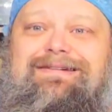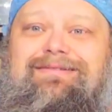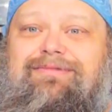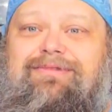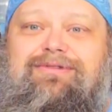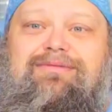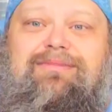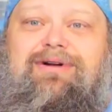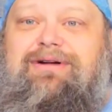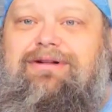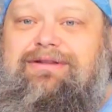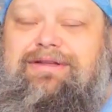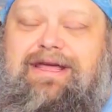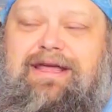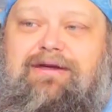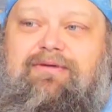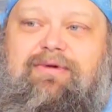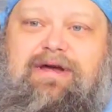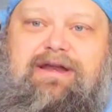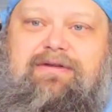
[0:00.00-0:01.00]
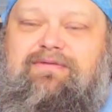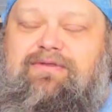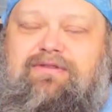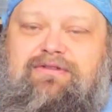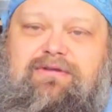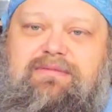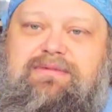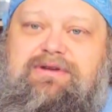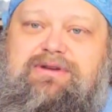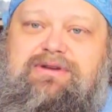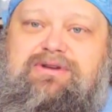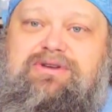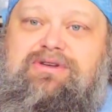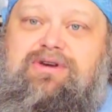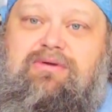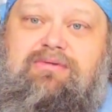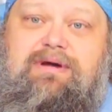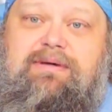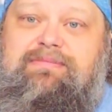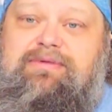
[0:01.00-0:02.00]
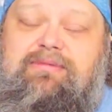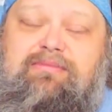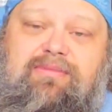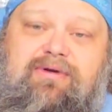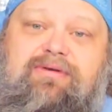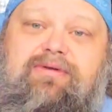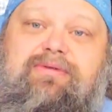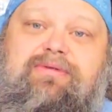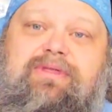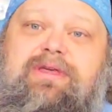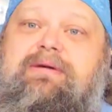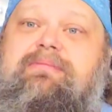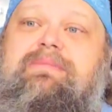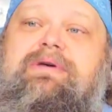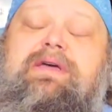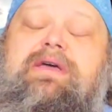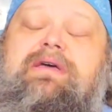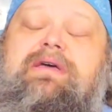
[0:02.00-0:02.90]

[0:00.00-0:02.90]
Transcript: in a room all day waiting for somebody to show up to murder them.